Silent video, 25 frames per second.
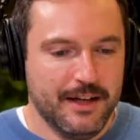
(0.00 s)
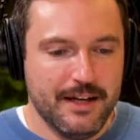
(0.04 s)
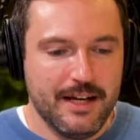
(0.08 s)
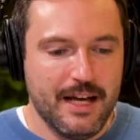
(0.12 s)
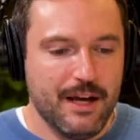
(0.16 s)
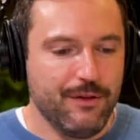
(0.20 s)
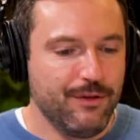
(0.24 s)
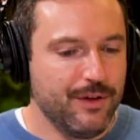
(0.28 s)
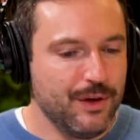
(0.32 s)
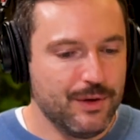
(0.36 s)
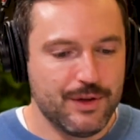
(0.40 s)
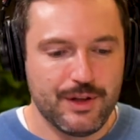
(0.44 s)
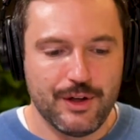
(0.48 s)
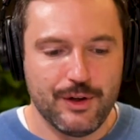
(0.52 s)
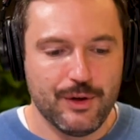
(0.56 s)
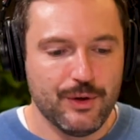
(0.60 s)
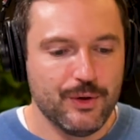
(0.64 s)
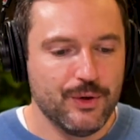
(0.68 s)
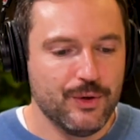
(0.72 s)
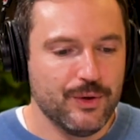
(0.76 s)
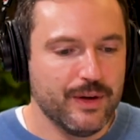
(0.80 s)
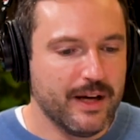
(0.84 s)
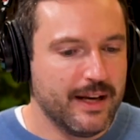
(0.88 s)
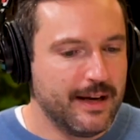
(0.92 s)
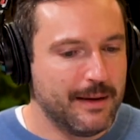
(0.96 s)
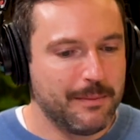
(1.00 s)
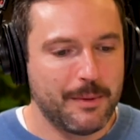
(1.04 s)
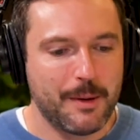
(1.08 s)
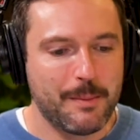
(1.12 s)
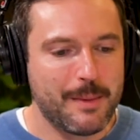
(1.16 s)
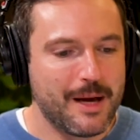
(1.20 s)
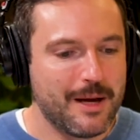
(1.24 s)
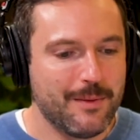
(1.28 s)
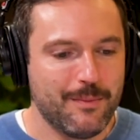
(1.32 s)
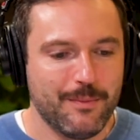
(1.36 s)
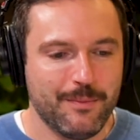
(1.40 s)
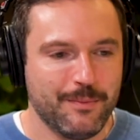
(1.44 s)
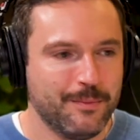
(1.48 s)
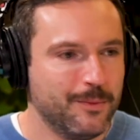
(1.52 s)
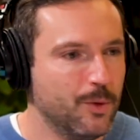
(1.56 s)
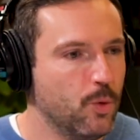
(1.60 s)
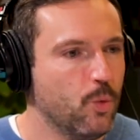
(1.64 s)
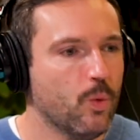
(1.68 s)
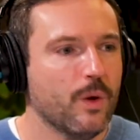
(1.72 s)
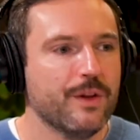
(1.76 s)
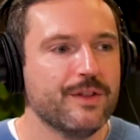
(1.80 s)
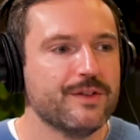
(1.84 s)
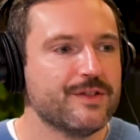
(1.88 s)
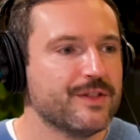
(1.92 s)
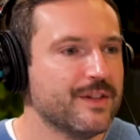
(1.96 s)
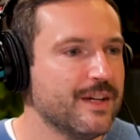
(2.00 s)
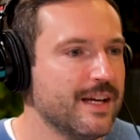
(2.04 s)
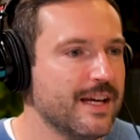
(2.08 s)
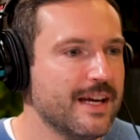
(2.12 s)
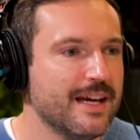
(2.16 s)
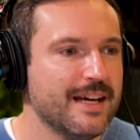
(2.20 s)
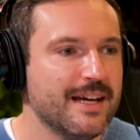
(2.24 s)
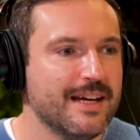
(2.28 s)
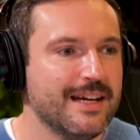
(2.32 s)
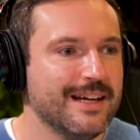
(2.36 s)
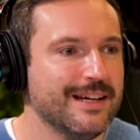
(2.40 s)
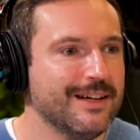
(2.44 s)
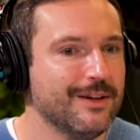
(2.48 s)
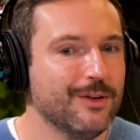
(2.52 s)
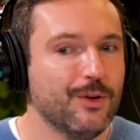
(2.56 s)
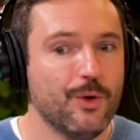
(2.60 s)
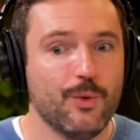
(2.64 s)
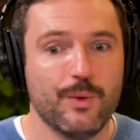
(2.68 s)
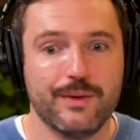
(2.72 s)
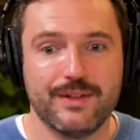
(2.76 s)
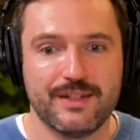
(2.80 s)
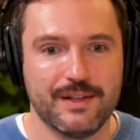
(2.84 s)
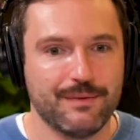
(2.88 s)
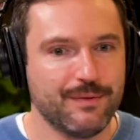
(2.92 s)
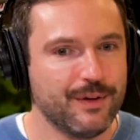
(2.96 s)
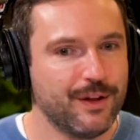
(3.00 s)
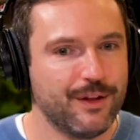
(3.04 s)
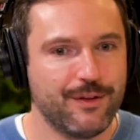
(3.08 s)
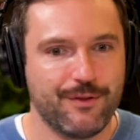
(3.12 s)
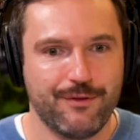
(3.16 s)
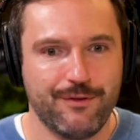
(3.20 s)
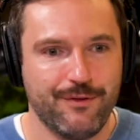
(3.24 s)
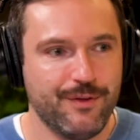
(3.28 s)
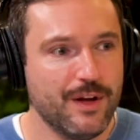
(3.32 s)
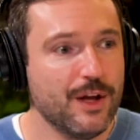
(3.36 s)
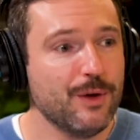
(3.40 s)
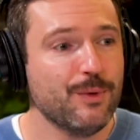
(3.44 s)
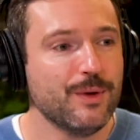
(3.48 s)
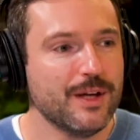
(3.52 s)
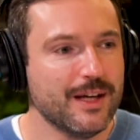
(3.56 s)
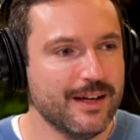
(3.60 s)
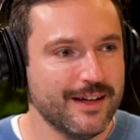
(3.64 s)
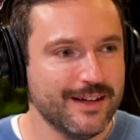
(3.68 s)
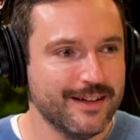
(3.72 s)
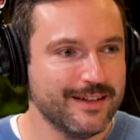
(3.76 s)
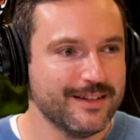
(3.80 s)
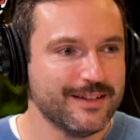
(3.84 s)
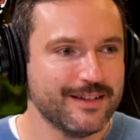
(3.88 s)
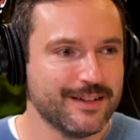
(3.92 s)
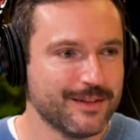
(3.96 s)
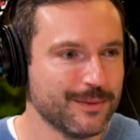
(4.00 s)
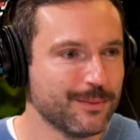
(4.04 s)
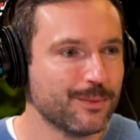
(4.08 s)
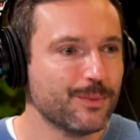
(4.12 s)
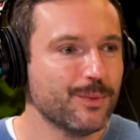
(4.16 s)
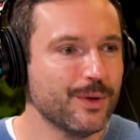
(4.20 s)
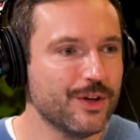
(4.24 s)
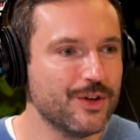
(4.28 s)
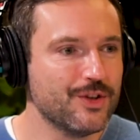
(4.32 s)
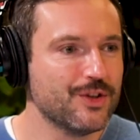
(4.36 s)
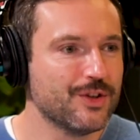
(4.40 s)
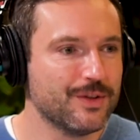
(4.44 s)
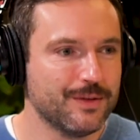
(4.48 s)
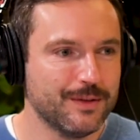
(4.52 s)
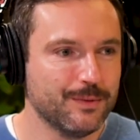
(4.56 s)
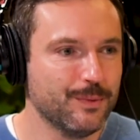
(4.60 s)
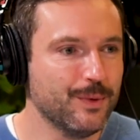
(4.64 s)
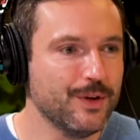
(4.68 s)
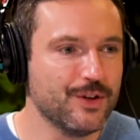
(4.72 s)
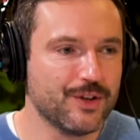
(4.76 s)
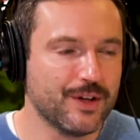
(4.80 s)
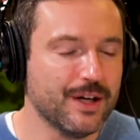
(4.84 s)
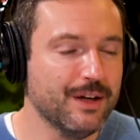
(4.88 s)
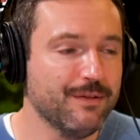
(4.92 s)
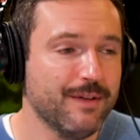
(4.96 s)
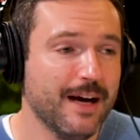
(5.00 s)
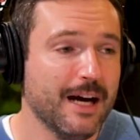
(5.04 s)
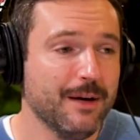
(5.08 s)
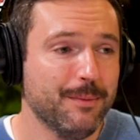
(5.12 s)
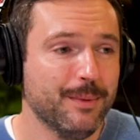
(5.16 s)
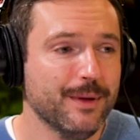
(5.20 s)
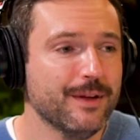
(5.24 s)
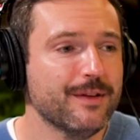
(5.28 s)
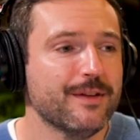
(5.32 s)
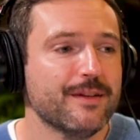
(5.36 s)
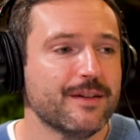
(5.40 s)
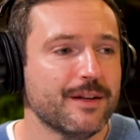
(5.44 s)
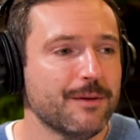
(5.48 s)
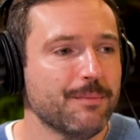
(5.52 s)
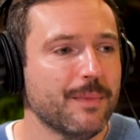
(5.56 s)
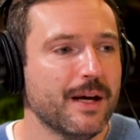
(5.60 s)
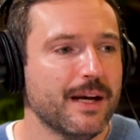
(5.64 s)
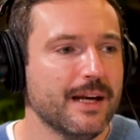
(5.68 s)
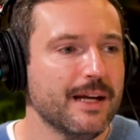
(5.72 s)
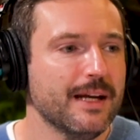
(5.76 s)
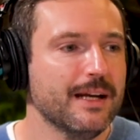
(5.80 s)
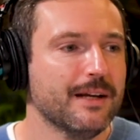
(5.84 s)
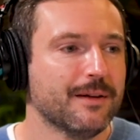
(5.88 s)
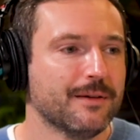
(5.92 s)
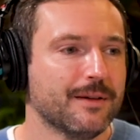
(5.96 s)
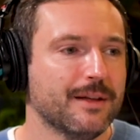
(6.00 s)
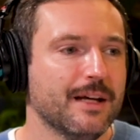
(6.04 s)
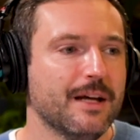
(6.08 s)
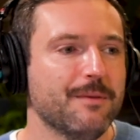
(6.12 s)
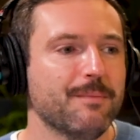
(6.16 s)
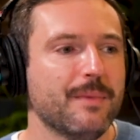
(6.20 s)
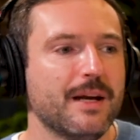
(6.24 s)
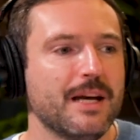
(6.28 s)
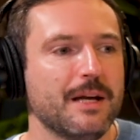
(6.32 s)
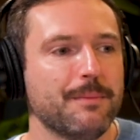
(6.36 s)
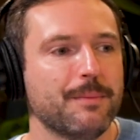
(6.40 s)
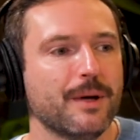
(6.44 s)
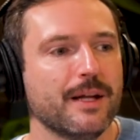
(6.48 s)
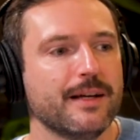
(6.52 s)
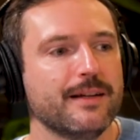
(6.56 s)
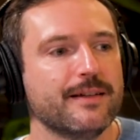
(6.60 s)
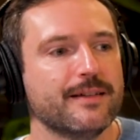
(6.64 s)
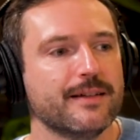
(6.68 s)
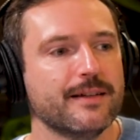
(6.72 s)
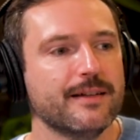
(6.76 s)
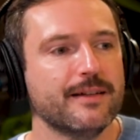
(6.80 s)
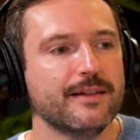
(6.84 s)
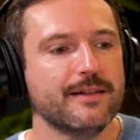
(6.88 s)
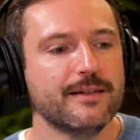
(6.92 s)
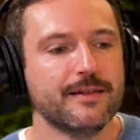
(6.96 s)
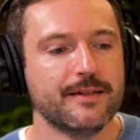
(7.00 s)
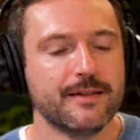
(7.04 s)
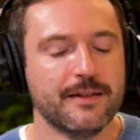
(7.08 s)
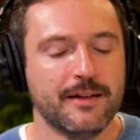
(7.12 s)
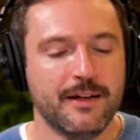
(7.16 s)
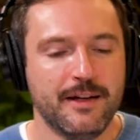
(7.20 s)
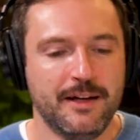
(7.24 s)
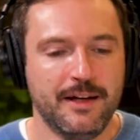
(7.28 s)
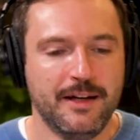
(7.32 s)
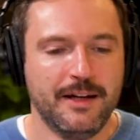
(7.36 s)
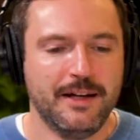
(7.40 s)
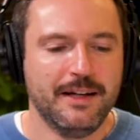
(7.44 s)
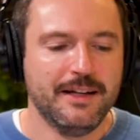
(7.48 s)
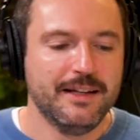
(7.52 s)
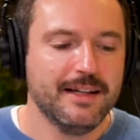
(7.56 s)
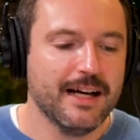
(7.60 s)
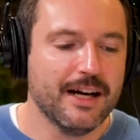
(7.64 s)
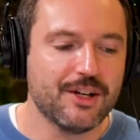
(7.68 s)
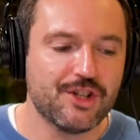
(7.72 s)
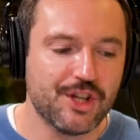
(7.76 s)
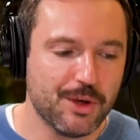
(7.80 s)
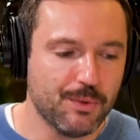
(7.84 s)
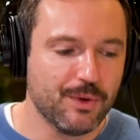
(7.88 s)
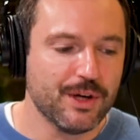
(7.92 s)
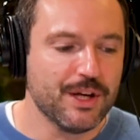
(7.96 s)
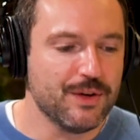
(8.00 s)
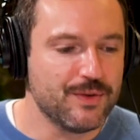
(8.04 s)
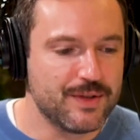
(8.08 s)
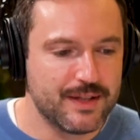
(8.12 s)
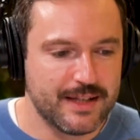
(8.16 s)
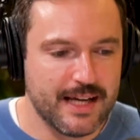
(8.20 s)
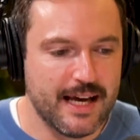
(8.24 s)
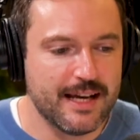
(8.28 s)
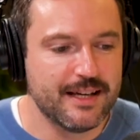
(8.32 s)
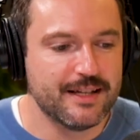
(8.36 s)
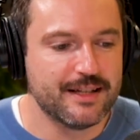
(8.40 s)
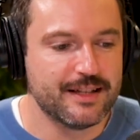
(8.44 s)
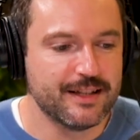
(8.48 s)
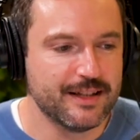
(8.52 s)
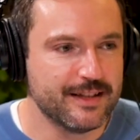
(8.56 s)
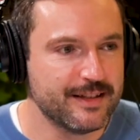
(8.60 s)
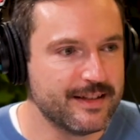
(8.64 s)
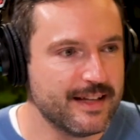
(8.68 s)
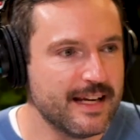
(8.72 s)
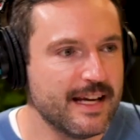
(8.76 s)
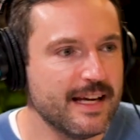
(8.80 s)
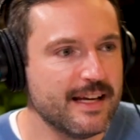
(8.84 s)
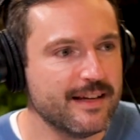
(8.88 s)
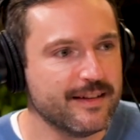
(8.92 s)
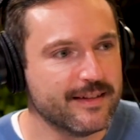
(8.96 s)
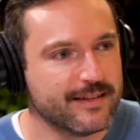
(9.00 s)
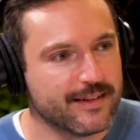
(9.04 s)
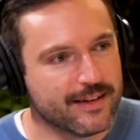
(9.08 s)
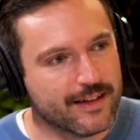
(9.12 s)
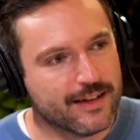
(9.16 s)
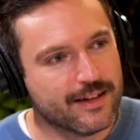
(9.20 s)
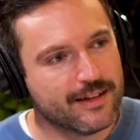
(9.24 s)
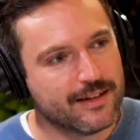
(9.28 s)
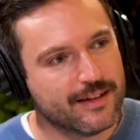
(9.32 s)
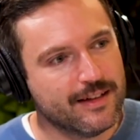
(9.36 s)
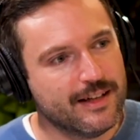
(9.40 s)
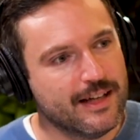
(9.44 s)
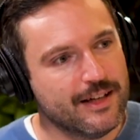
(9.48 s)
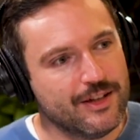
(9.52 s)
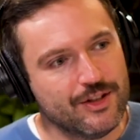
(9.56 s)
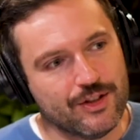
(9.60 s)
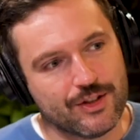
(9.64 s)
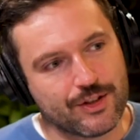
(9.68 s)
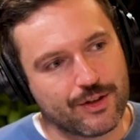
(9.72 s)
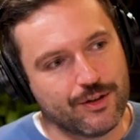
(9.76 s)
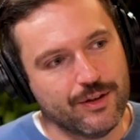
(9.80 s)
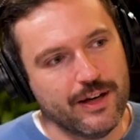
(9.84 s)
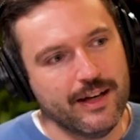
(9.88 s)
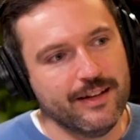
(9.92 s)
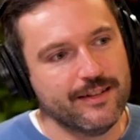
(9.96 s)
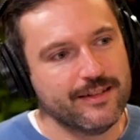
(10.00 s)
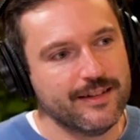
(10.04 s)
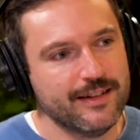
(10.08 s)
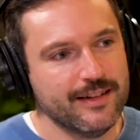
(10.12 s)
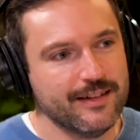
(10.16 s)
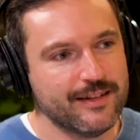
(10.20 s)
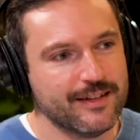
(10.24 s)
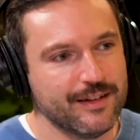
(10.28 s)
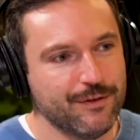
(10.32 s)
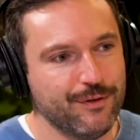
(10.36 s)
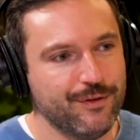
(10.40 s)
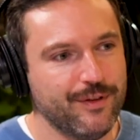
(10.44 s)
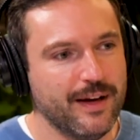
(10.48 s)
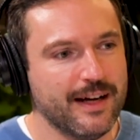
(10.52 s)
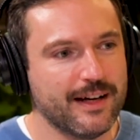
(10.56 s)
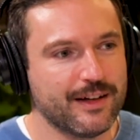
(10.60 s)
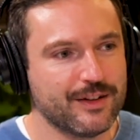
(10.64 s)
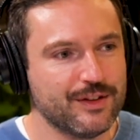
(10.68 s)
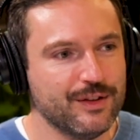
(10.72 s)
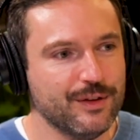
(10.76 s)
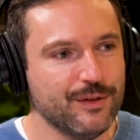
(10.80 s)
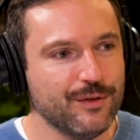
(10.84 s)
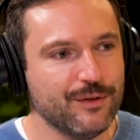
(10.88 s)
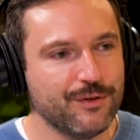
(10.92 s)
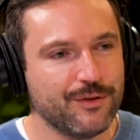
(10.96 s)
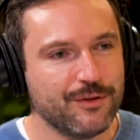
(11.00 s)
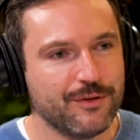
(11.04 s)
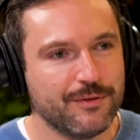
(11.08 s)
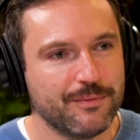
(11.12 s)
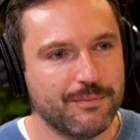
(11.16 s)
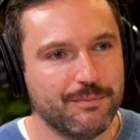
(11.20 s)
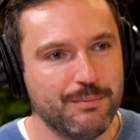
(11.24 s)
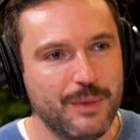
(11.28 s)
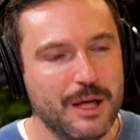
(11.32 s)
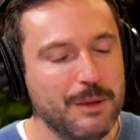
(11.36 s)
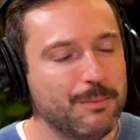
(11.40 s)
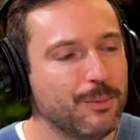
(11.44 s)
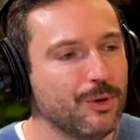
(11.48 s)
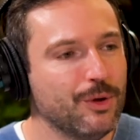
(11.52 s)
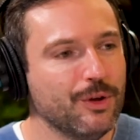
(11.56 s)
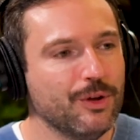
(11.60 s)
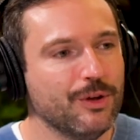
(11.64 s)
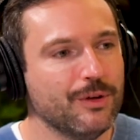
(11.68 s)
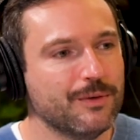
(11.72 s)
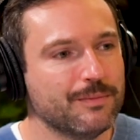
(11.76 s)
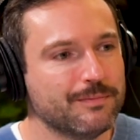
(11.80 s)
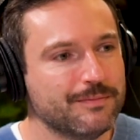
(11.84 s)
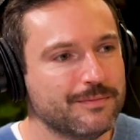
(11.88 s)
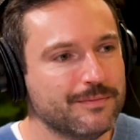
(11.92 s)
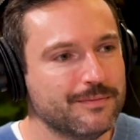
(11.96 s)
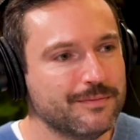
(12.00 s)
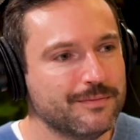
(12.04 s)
if you do an MMM once a year or once every few years, which kind of happens in many places, actually what you tend to see is that it just creates this effect of people